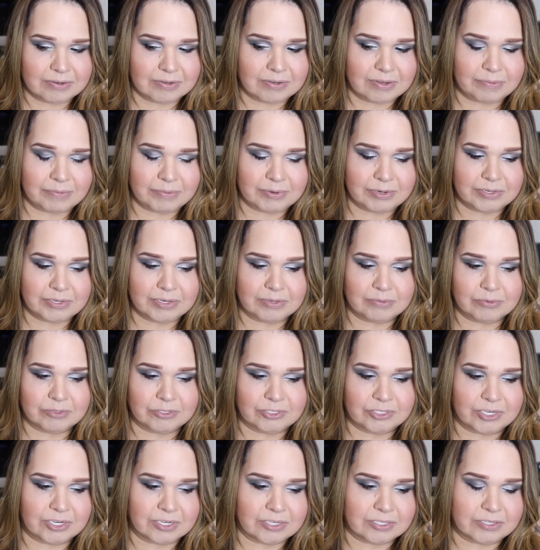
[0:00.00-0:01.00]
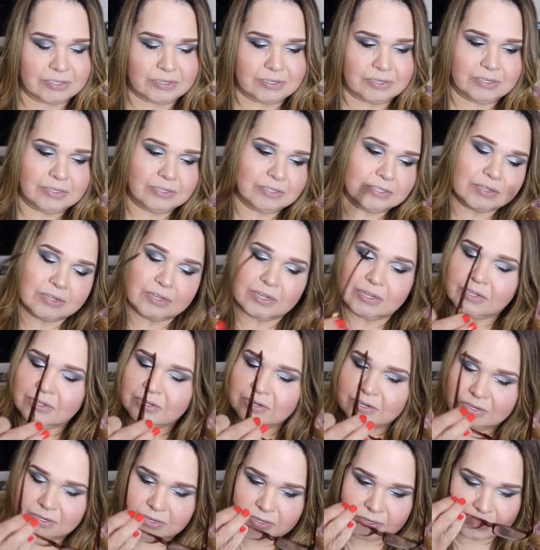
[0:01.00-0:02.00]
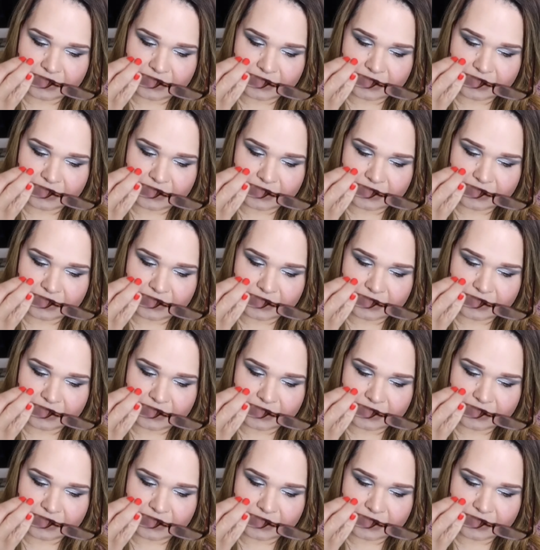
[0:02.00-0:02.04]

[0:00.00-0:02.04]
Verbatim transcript: I'm going to double check the, the color.